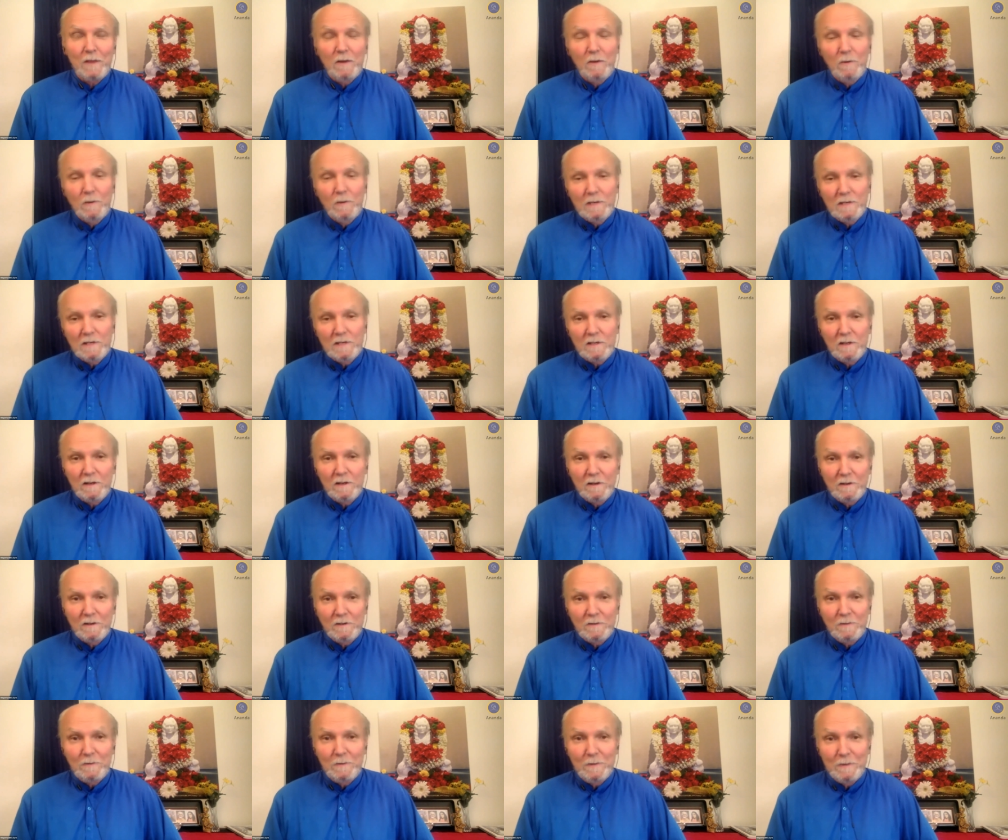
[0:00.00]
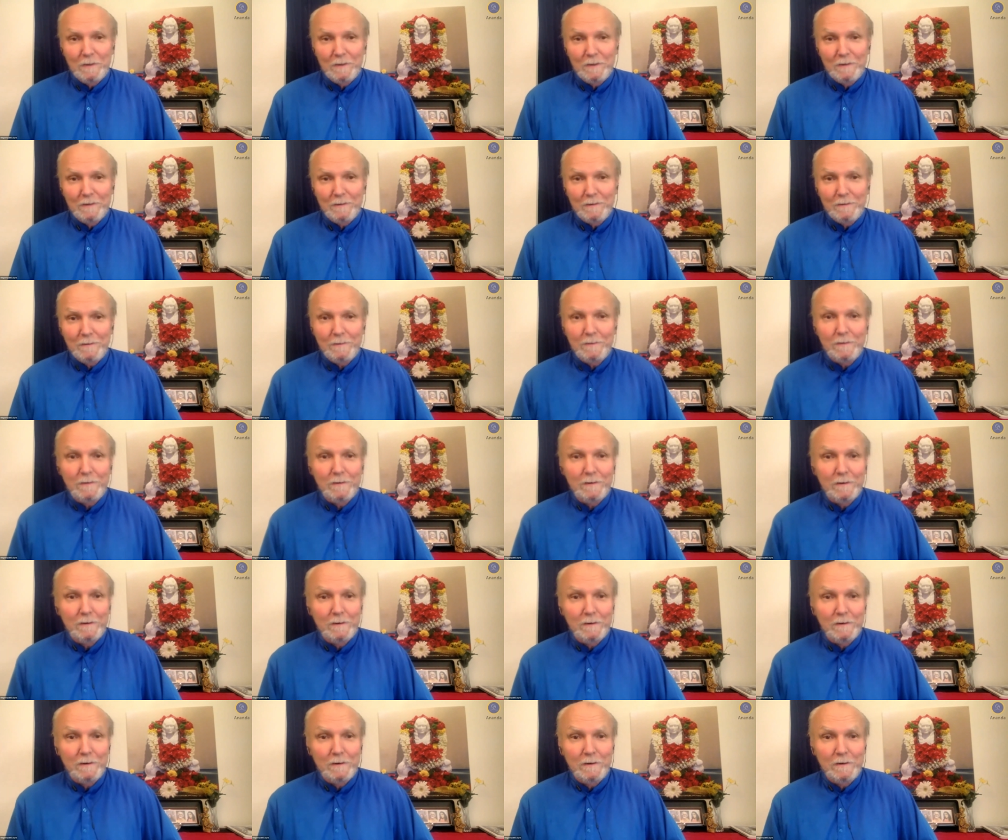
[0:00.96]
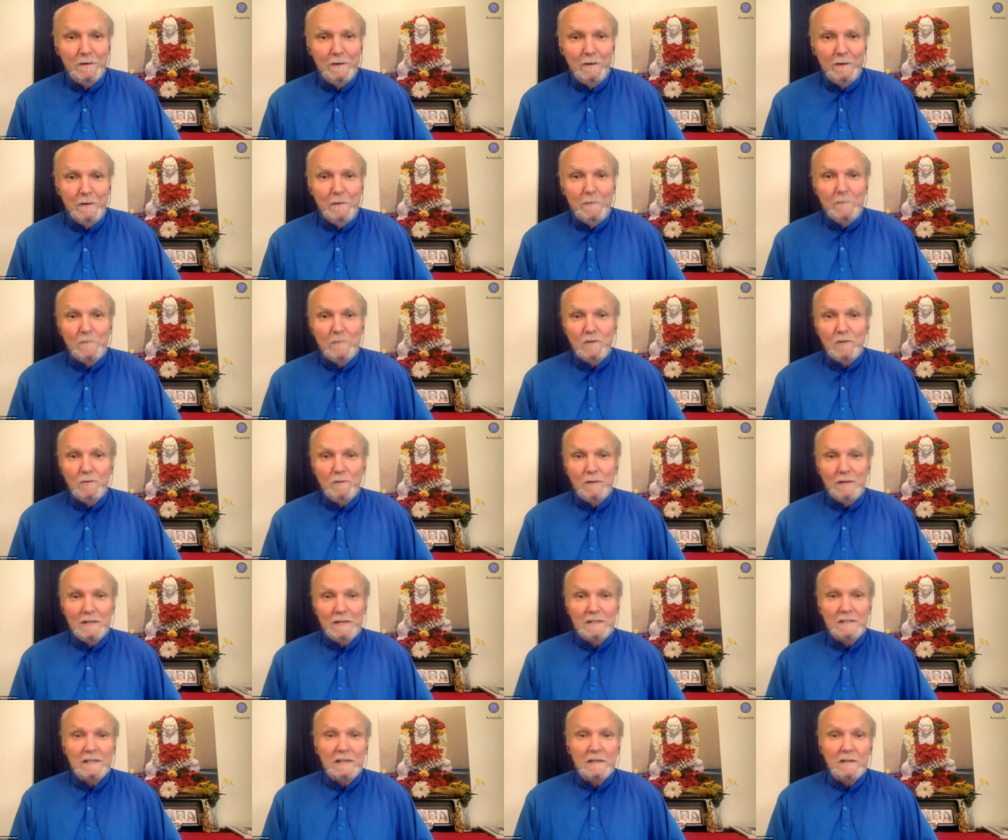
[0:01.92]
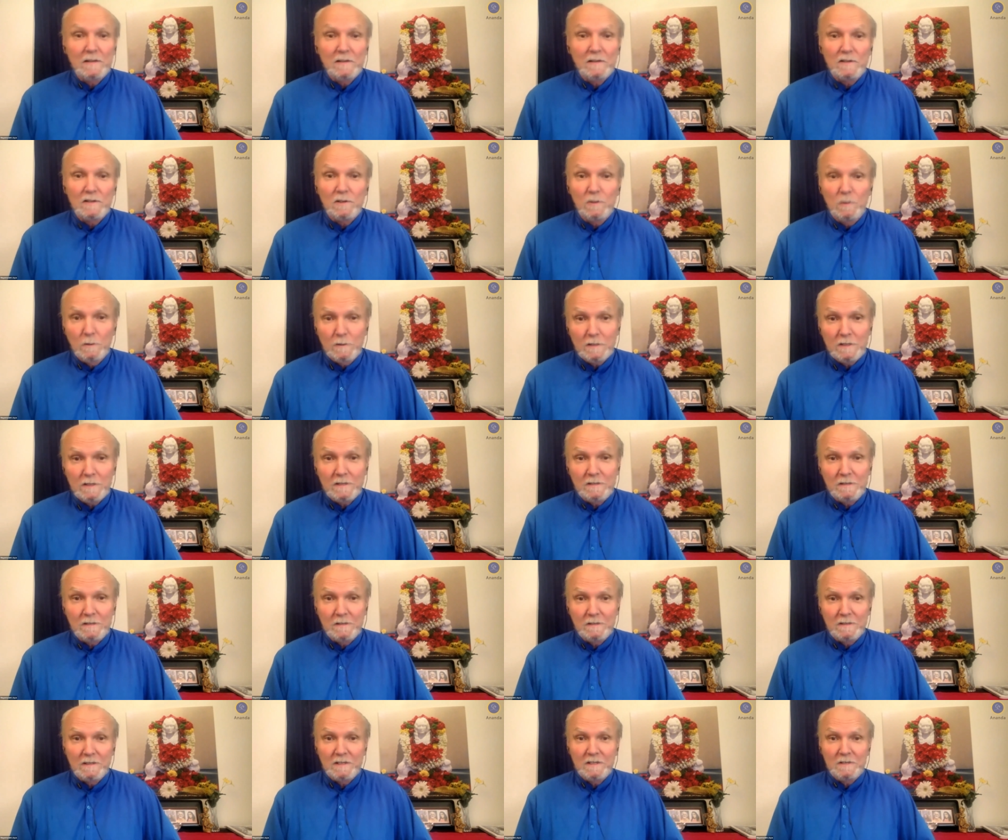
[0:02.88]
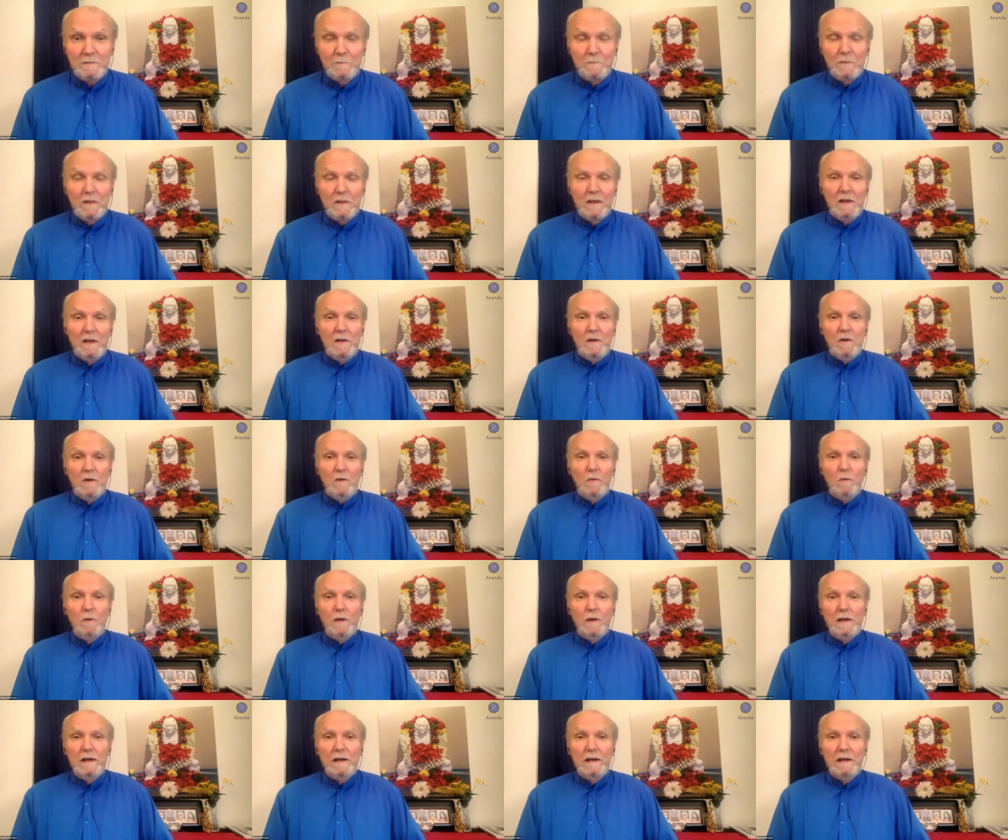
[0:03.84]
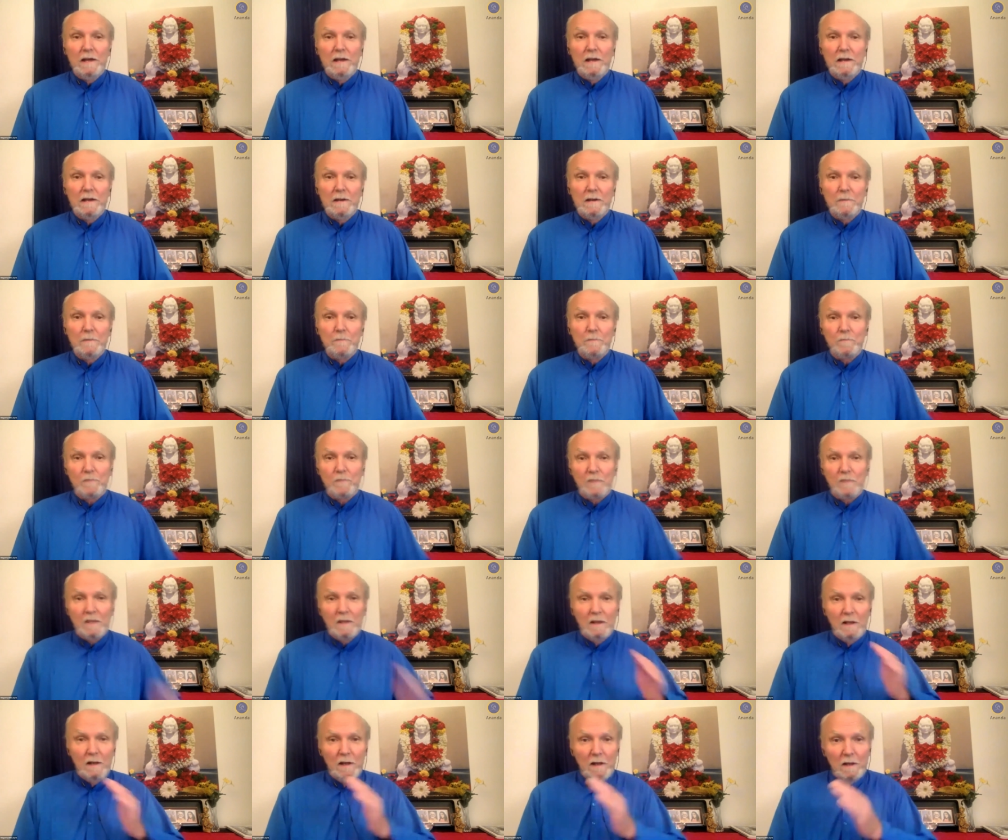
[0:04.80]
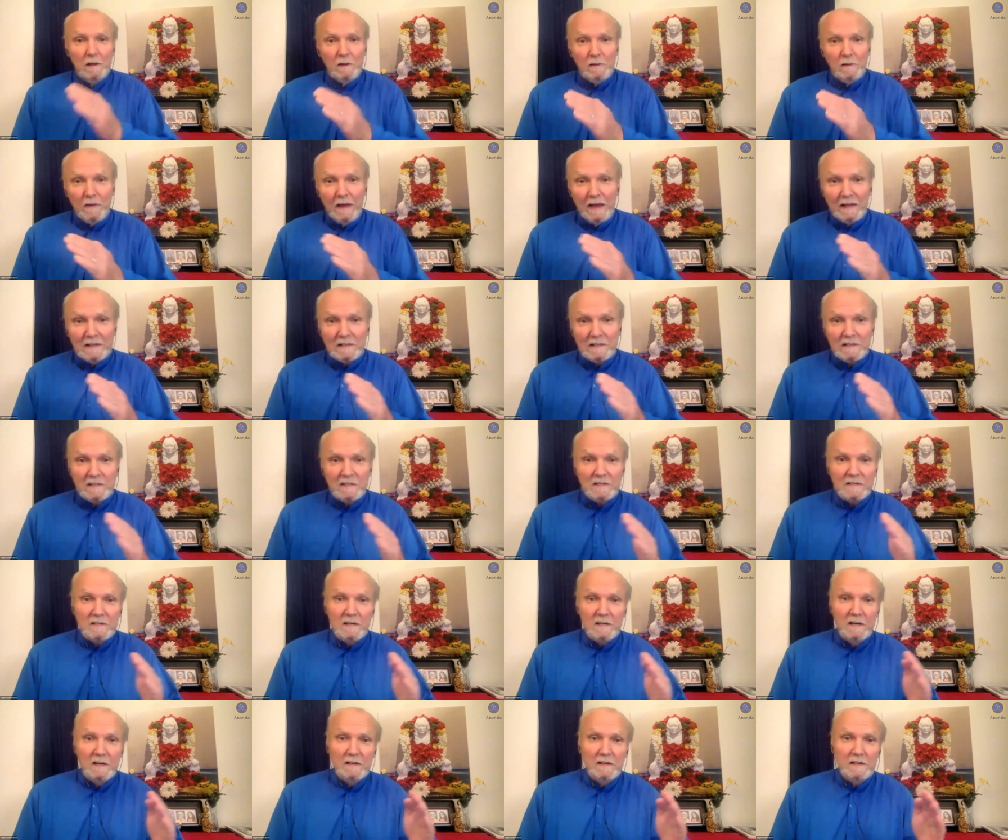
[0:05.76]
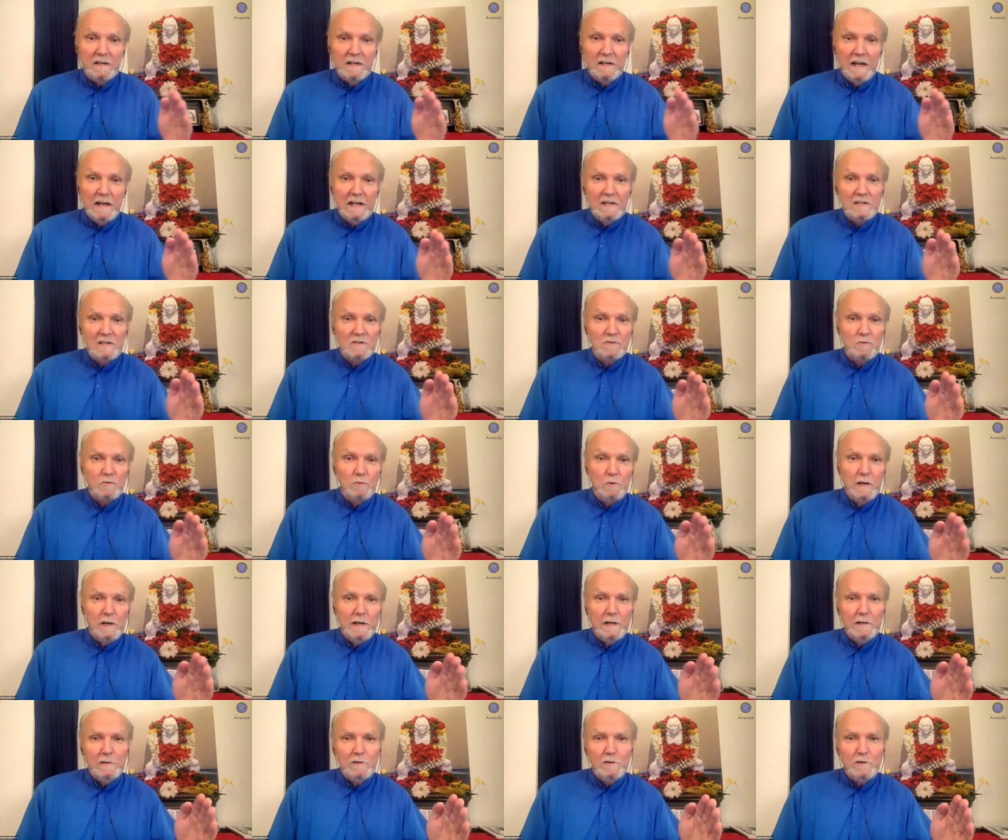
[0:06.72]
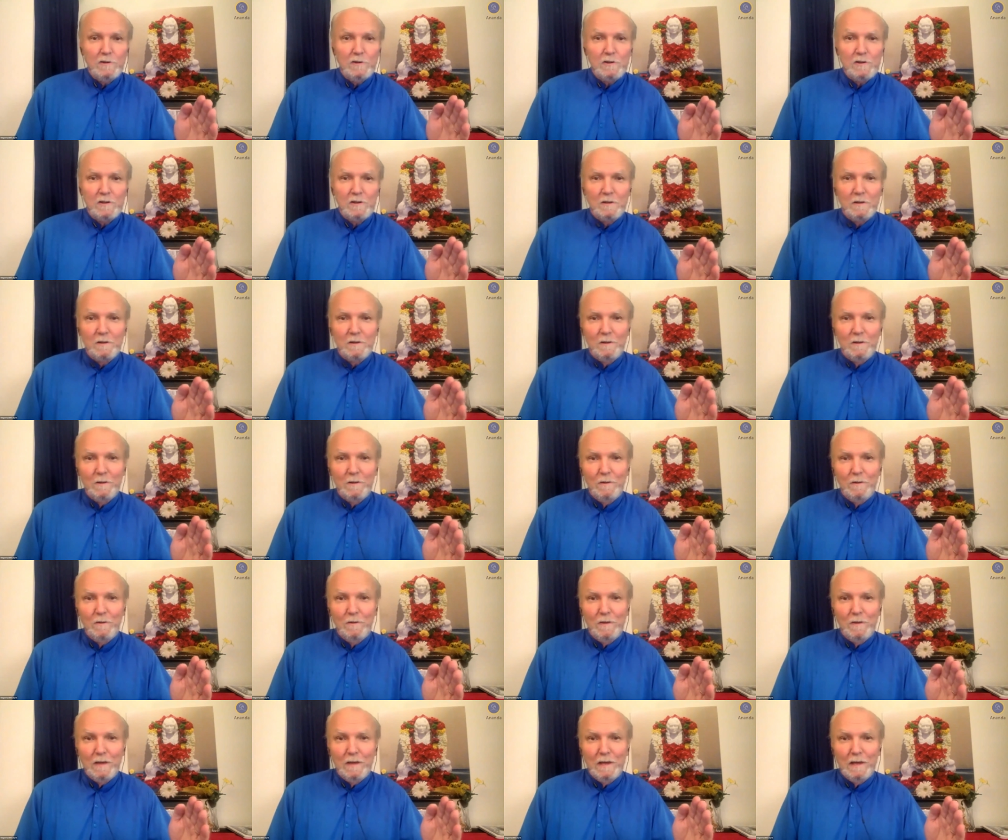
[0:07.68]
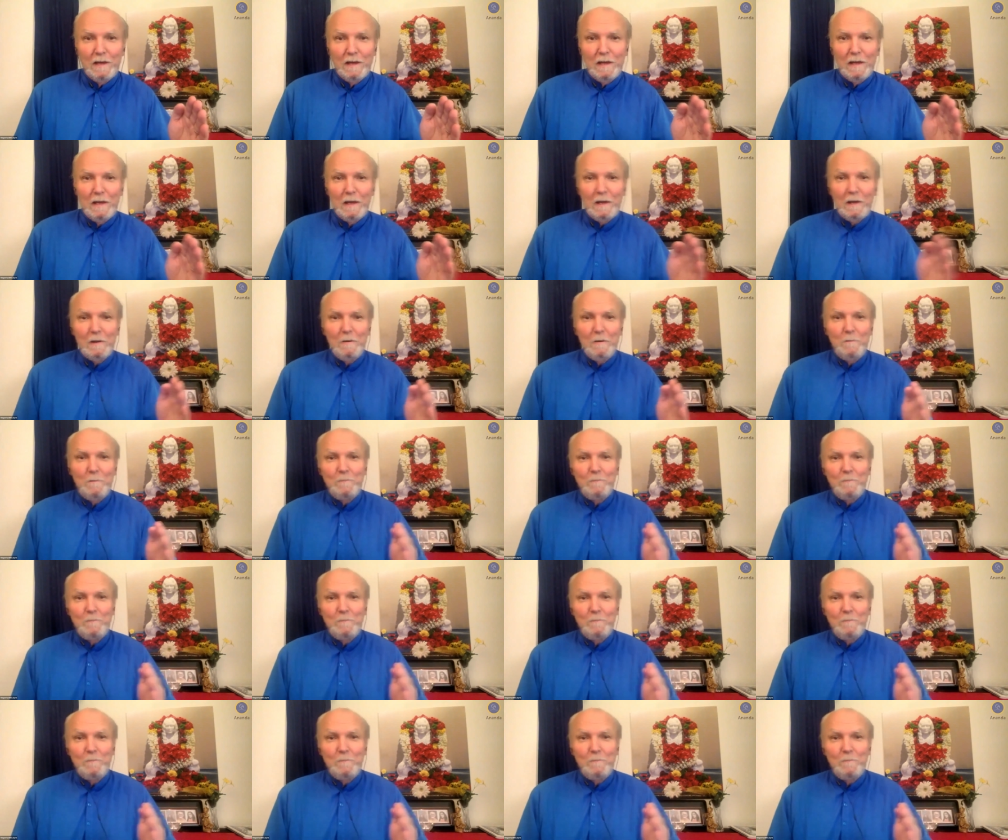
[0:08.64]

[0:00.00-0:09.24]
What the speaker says: we start with, you might say, the solstice, when that sun has reached the